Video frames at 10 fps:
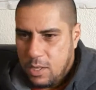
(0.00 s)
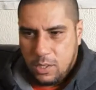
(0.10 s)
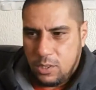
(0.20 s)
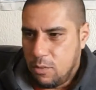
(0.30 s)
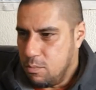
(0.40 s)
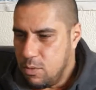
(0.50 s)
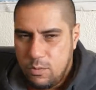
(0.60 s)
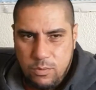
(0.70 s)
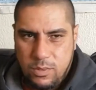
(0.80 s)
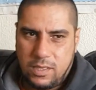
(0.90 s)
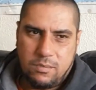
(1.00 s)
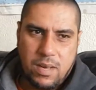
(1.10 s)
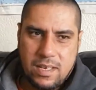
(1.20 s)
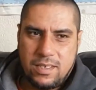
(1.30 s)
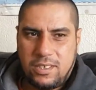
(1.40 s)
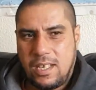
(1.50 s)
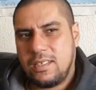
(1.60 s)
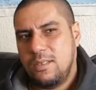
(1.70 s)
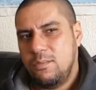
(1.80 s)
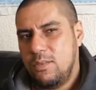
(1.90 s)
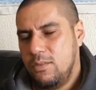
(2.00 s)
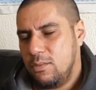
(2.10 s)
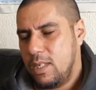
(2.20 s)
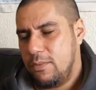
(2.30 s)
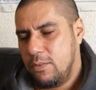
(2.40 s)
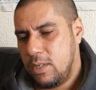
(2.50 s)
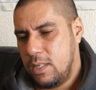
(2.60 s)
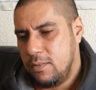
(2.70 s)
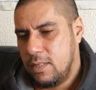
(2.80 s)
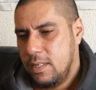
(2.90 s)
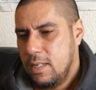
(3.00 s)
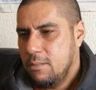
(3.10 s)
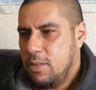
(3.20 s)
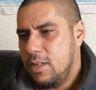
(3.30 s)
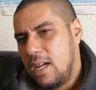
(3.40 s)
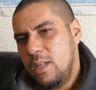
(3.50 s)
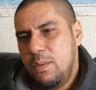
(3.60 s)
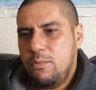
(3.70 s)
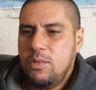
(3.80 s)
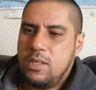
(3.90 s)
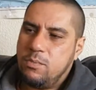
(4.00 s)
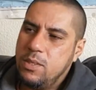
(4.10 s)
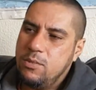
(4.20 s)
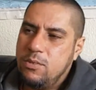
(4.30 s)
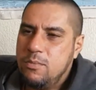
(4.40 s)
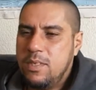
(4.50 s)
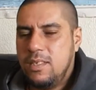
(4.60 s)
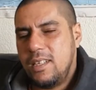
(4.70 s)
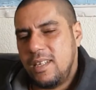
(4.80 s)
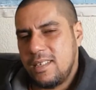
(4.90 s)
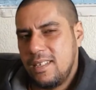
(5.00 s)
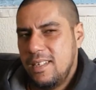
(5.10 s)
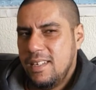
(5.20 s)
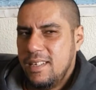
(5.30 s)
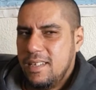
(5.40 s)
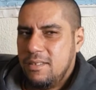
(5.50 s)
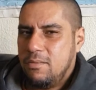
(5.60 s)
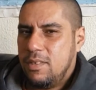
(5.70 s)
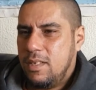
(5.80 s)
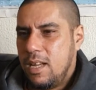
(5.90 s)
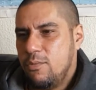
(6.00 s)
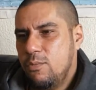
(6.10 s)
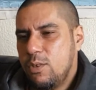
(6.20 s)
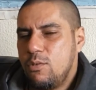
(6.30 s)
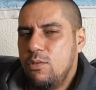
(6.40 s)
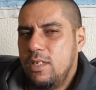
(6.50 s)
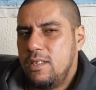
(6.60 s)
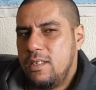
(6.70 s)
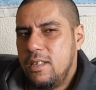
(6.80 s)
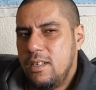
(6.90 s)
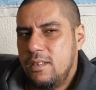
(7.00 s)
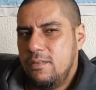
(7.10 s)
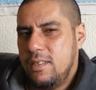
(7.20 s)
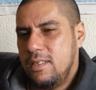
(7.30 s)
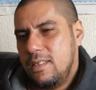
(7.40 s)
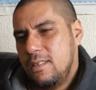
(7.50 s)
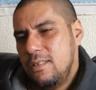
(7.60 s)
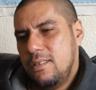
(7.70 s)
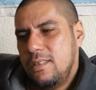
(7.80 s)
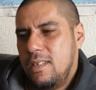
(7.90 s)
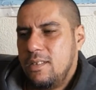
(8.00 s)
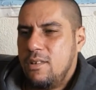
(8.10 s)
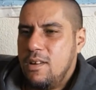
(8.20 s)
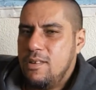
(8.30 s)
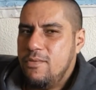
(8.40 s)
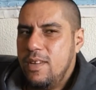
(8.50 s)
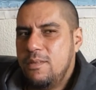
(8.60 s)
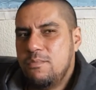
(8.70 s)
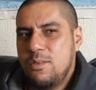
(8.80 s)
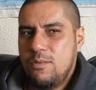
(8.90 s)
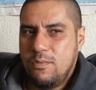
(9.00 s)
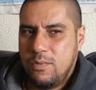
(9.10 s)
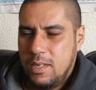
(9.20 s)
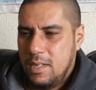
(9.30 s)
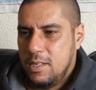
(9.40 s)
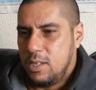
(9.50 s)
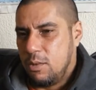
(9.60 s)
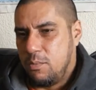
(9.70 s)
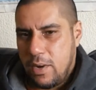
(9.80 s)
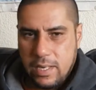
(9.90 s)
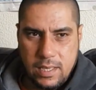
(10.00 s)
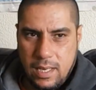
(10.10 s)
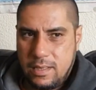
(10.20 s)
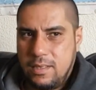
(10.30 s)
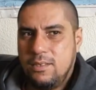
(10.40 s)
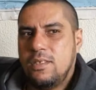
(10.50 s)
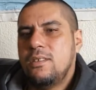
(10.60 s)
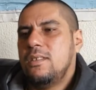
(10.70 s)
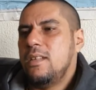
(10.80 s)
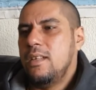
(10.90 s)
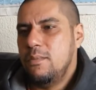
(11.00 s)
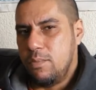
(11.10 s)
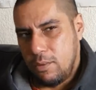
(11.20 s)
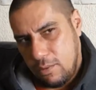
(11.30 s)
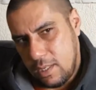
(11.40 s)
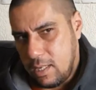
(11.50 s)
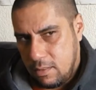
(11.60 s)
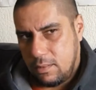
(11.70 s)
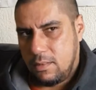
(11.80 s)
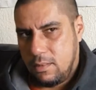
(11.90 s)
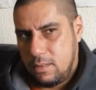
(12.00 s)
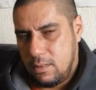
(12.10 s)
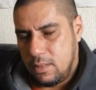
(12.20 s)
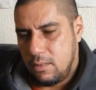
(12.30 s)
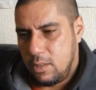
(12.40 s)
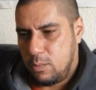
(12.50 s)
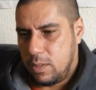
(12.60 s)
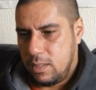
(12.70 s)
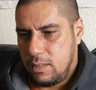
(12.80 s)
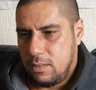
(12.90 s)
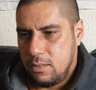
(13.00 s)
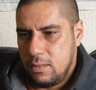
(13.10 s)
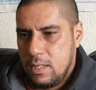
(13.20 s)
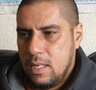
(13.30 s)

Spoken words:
Some moves and Michael Jackson moves, whatever. Other people would just be normal, like we would call it sturvy, they can't really move. So with breakdancing, it really brought out, the spirit in you.